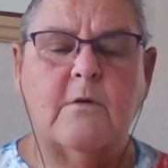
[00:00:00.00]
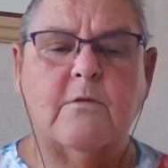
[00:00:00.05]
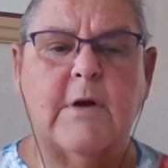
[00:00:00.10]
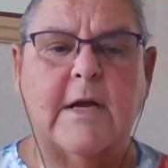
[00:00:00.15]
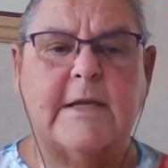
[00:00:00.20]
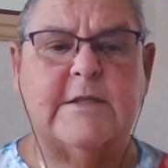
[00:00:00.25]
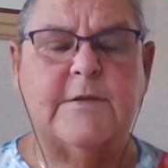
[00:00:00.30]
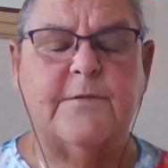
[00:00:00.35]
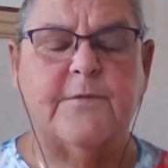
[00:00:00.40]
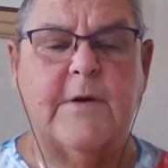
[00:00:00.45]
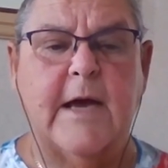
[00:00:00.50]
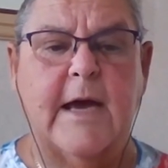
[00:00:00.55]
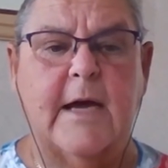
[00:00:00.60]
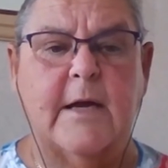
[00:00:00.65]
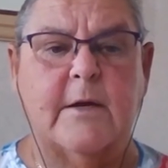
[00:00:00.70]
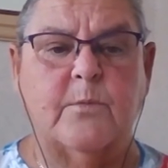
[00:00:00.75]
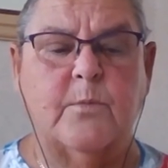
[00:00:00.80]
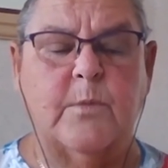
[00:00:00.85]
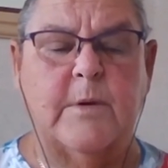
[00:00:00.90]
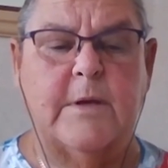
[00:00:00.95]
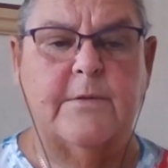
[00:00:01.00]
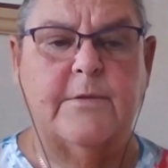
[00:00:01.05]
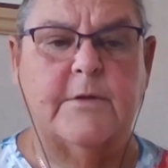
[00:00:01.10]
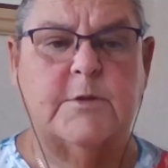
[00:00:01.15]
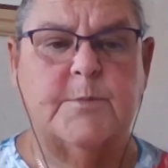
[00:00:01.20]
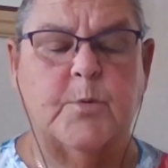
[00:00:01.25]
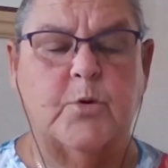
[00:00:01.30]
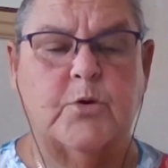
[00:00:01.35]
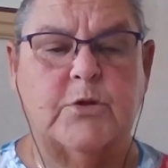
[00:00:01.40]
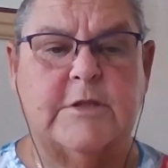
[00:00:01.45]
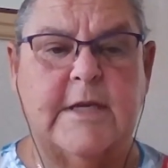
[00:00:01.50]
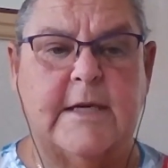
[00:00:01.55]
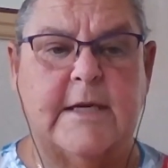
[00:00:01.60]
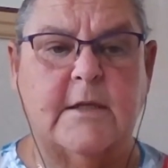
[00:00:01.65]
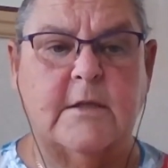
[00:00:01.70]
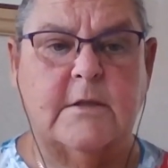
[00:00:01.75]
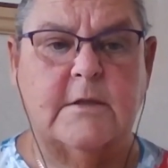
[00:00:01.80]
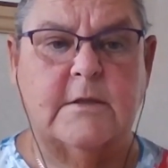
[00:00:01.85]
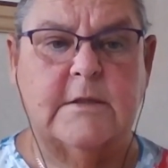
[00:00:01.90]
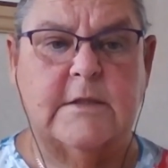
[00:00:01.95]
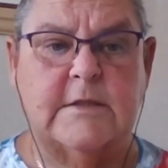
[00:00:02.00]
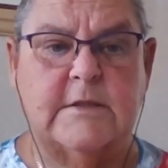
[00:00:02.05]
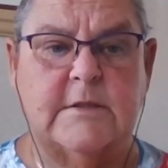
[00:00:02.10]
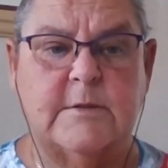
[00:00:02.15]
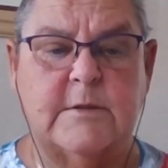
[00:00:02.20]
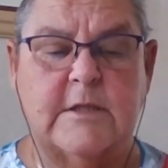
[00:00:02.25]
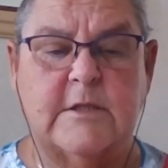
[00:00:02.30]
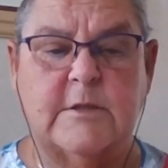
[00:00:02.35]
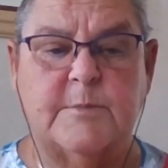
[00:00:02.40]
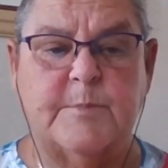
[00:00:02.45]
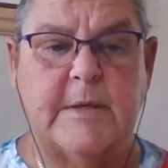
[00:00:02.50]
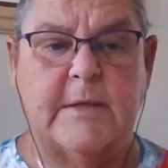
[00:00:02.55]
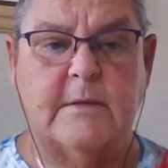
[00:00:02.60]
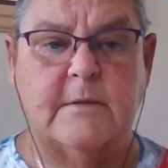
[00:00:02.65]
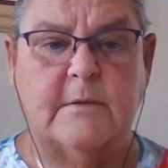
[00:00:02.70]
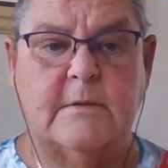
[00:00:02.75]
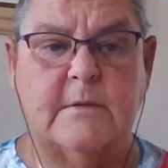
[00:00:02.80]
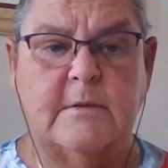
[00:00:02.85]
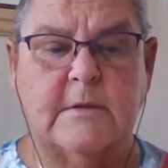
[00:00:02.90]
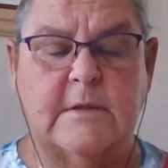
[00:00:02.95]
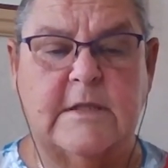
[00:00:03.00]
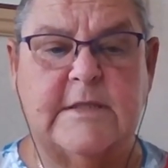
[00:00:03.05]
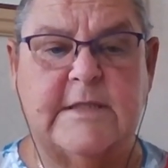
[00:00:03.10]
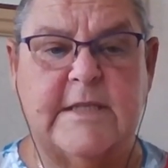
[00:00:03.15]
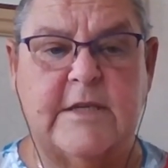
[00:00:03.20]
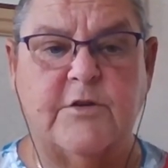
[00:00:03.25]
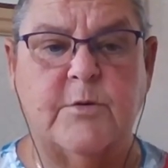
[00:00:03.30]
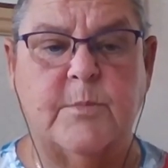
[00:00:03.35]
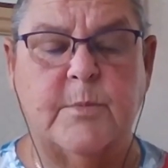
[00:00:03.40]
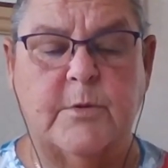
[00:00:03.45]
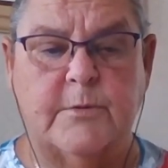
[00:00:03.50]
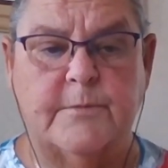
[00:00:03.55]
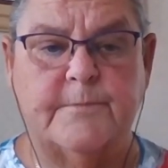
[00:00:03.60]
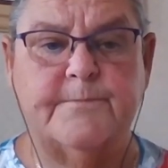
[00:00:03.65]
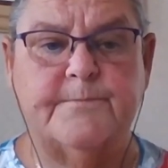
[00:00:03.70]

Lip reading: ratified with Sport England, has been considerable.